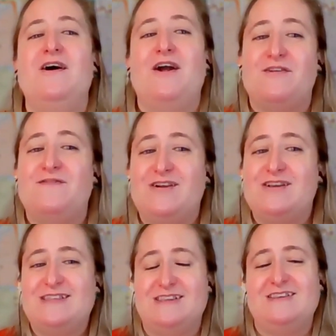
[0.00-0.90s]
Our
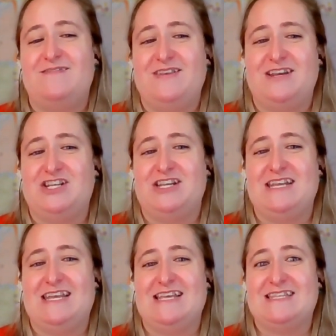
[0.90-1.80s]
first definition
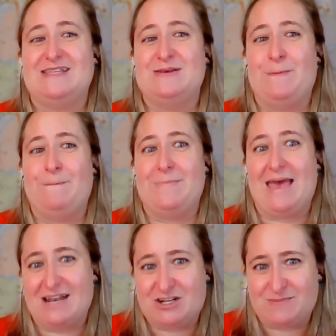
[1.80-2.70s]
is
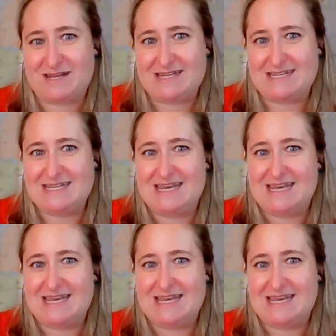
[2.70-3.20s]
management.